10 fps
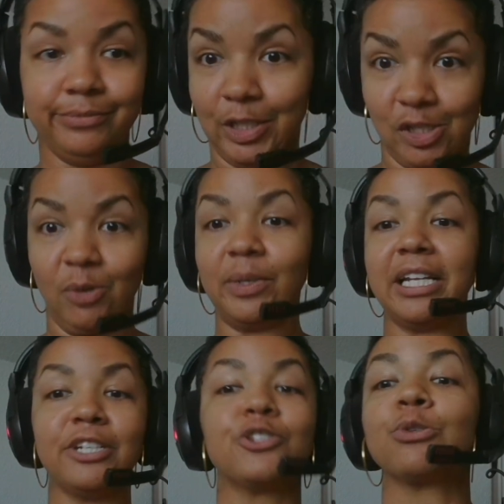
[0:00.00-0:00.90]
Because all we
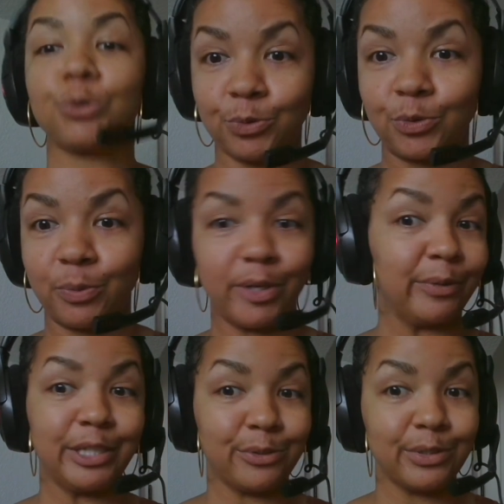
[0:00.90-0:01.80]
need is your truth. We don't
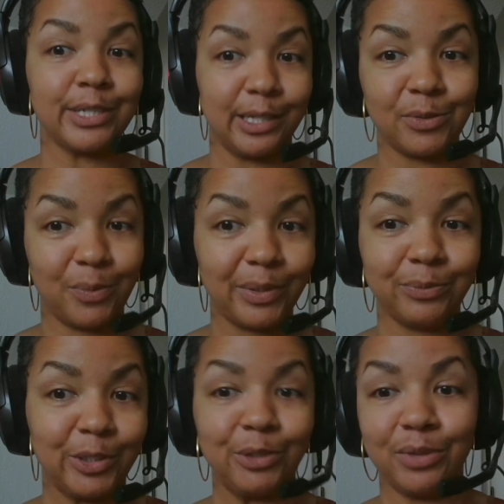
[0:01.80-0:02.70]
need you to tell us
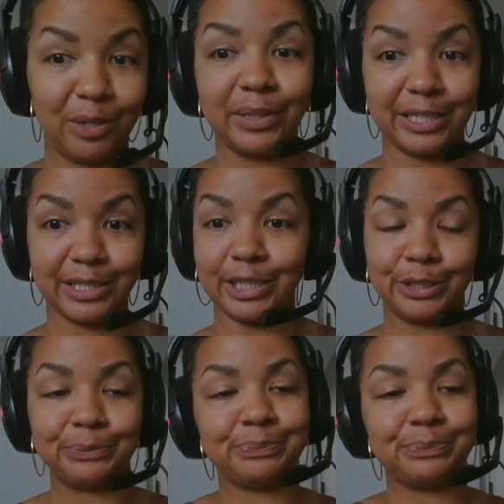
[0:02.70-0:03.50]
what you think we need to hear.